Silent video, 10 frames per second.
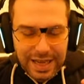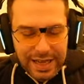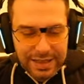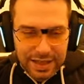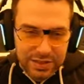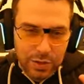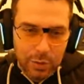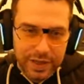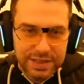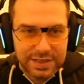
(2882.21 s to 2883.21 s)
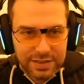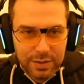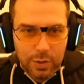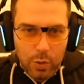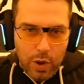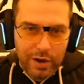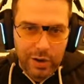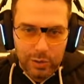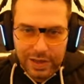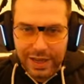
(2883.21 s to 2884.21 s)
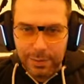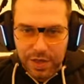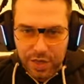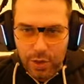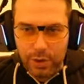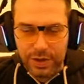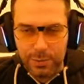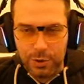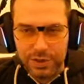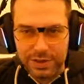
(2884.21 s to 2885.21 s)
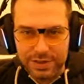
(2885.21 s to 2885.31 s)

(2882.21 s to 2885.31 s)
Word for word: It doesn't always work out like we thought it would.